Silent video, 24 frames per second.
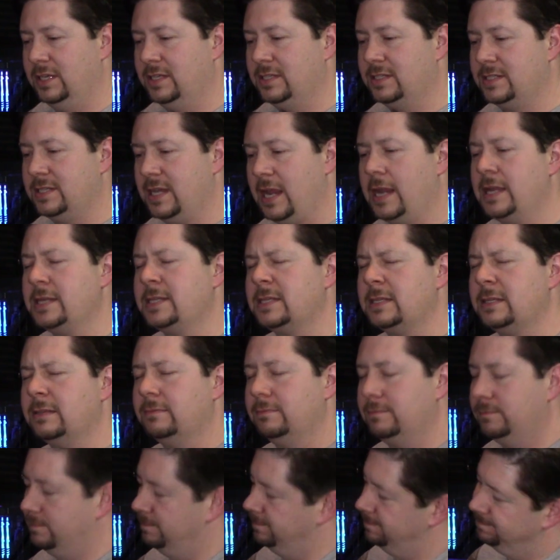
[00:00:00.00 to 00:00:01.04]
tasted,
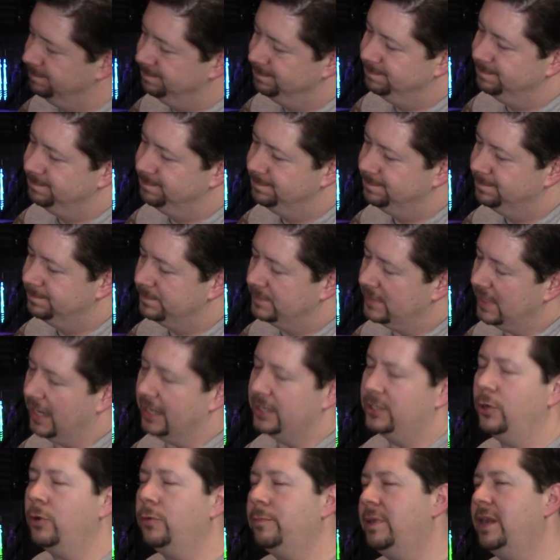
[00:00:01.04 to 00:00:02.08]
I
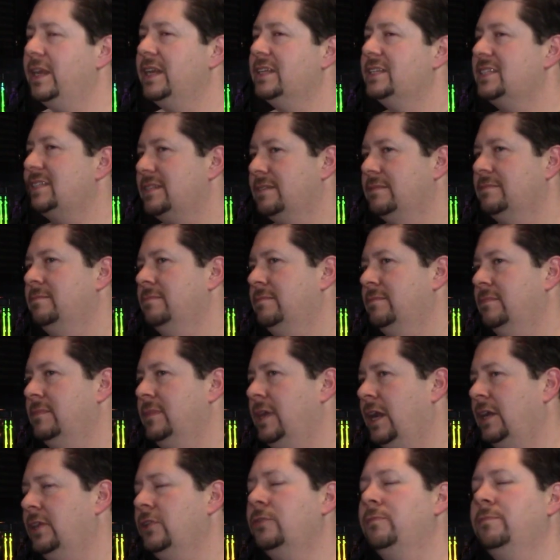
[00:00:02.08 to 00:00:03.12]
don't mean to
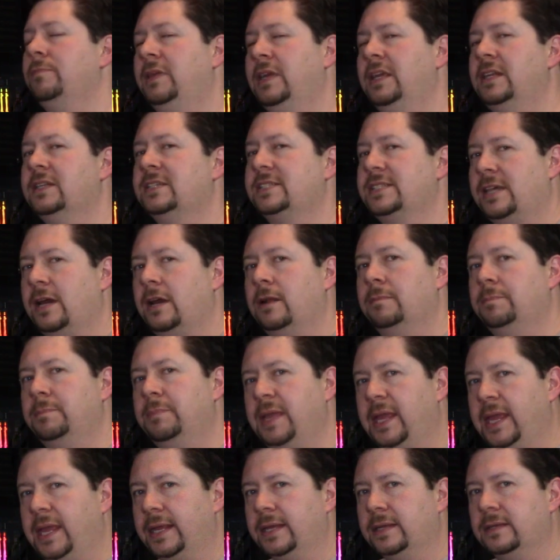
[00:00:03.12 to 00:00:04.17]
sound
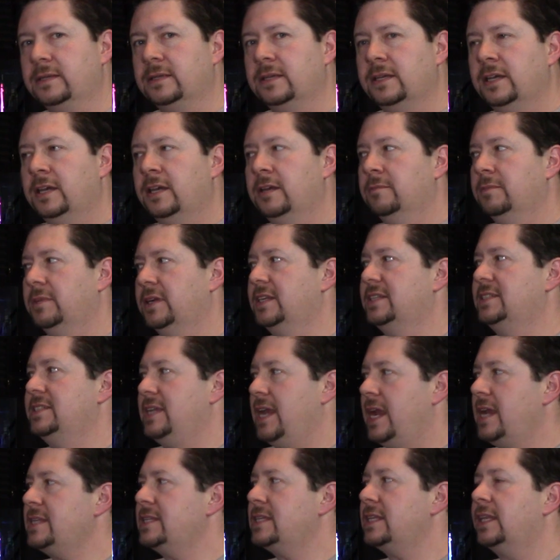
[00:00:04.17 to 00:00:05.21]
mean, but it
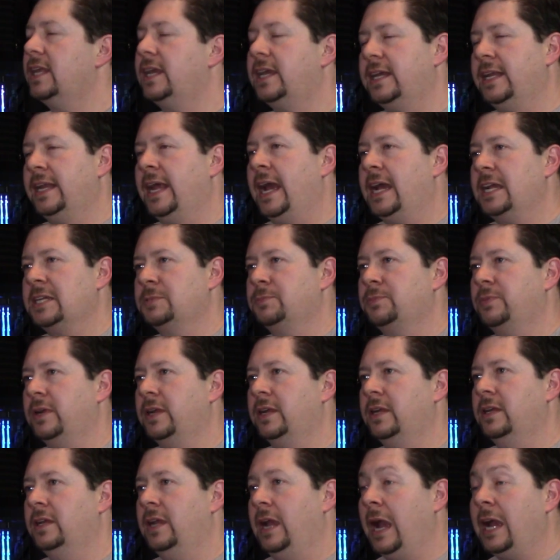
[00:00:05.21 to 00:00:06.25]
tasted like an
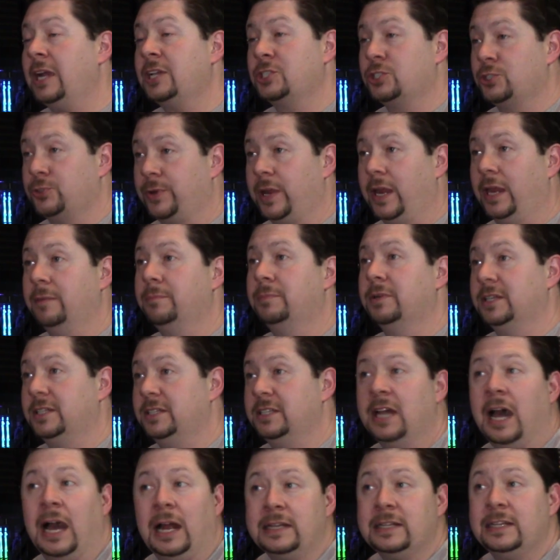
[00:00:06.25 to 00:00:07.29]
ashtray, but
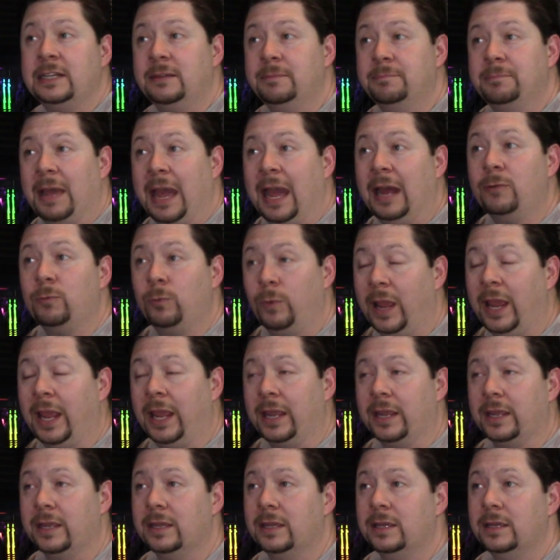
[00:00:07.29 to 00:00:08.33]
not in a bad way.